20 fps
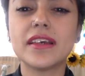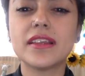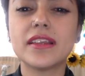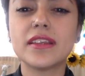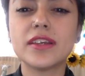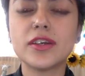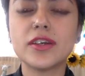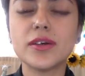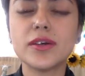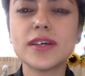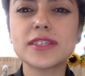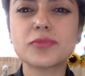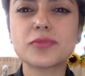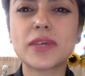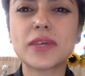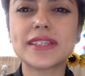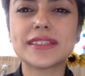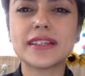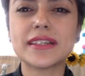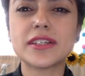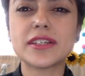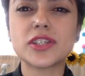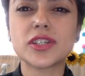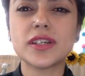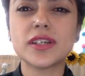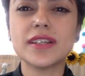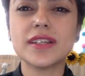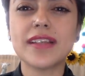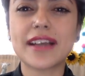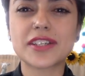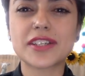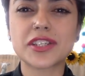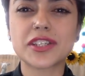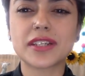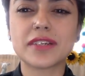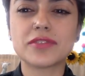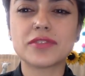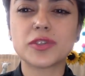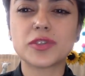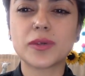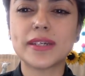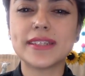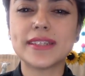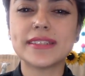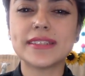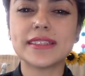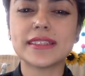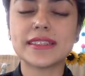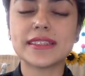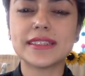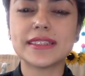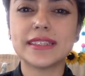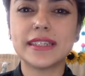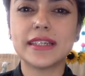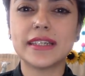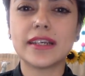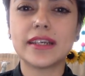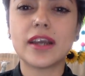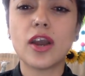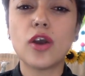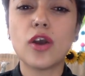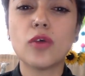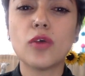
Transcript: The U.S. presidential election of 2016